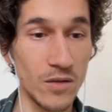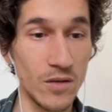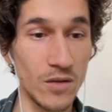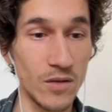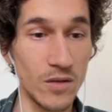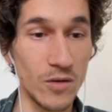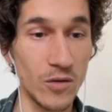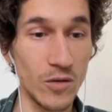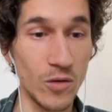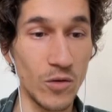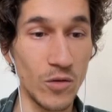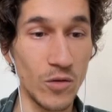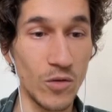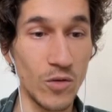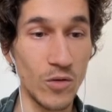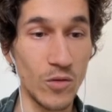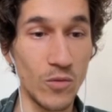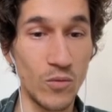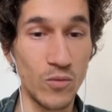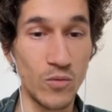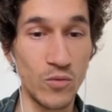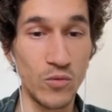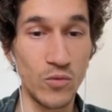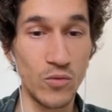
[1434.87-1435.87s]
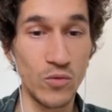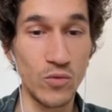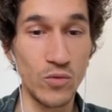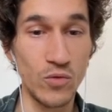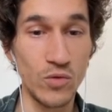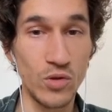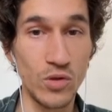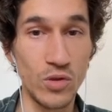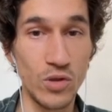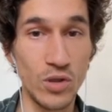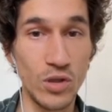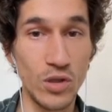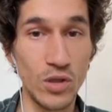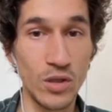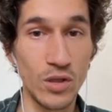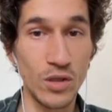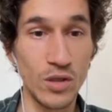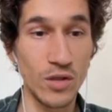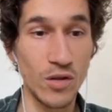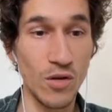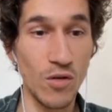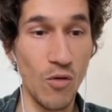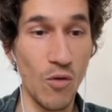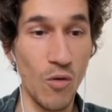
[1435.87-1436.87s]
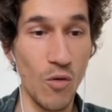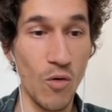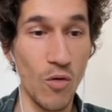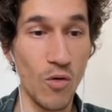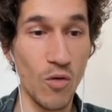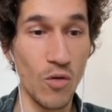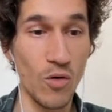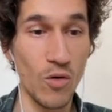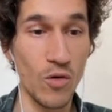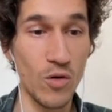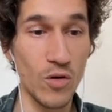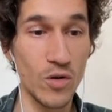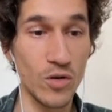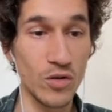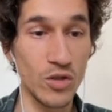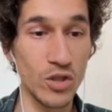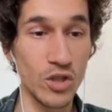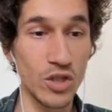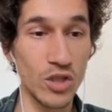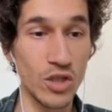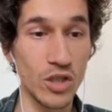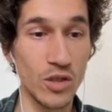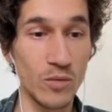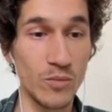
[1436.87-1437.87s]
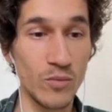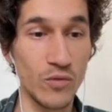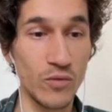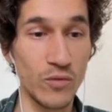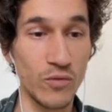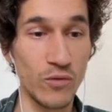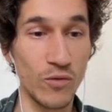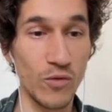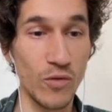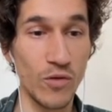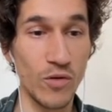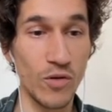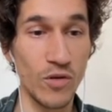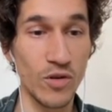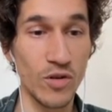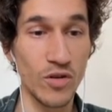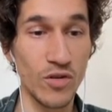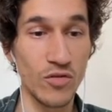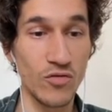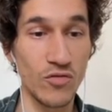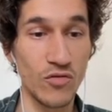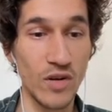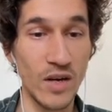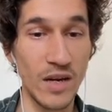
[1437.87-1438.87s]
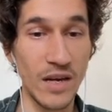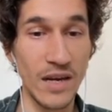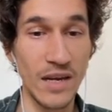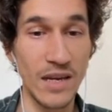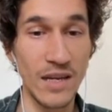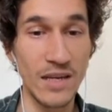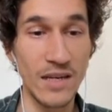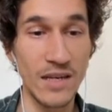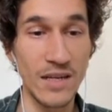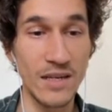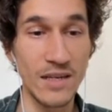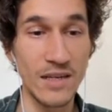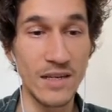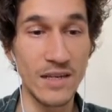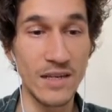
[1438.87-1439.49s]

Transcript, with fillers: Or wood. Or sheep for grain.